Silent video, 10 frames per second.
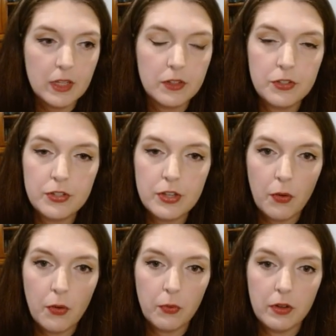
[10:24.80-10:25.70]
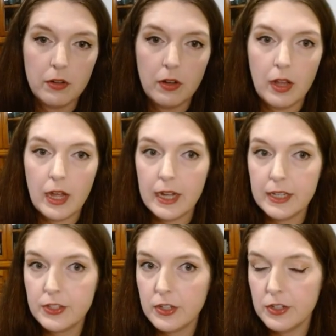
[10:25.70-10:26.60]
So
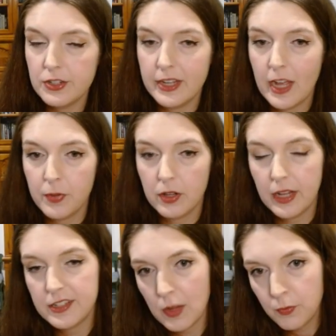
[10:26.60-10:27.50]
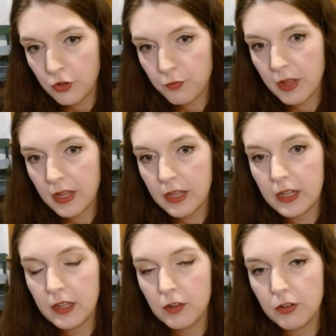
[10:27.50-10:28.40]
I start to capitalize. I move
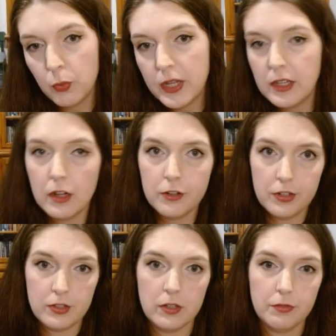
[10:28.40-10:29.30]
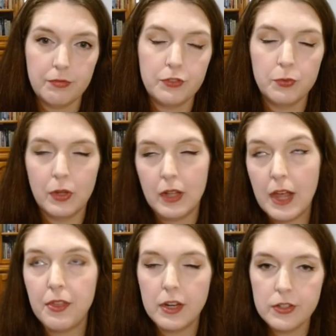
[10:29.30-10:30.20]
my queen here to serve, well, I
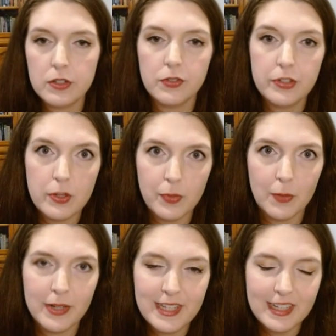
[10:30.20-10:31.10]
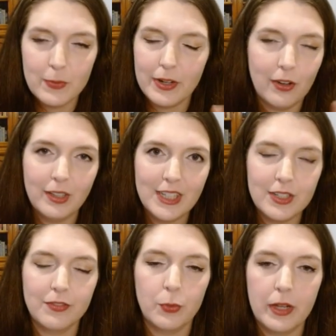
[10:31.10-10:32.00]
thought it served 2 purposes, but it only
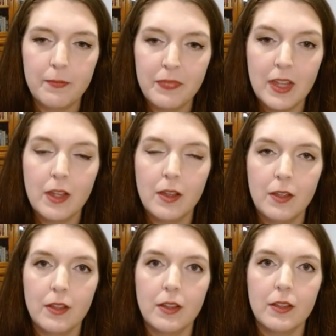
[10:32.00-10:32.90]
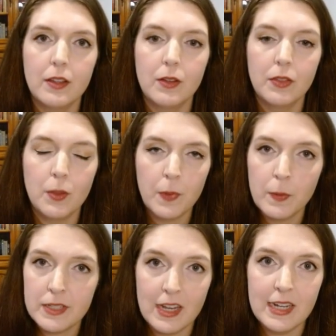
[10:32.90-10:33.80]
served 1. The
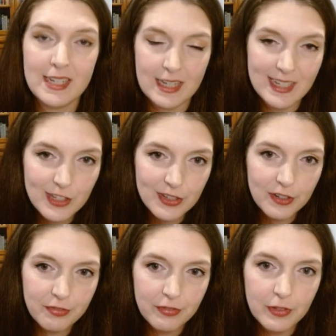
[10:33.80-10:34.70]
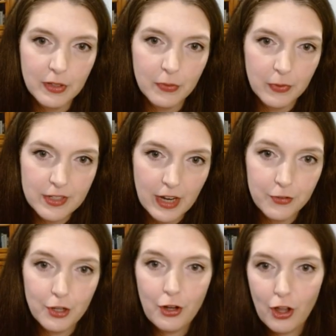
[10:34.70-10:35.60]
purpose that it didn't serve was I
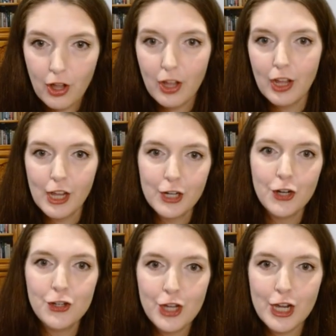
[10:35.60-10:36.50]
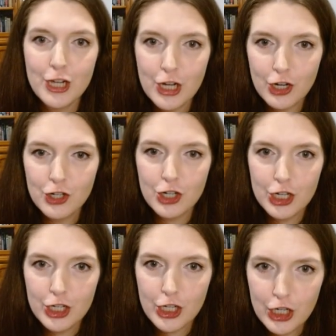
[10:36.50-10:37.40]
was like, oh, I can take here,
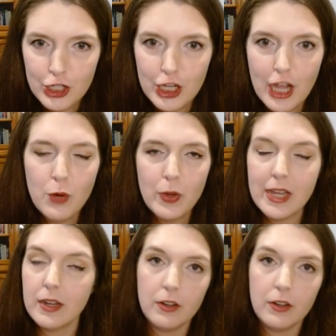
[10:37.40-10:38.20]
she takes, I win.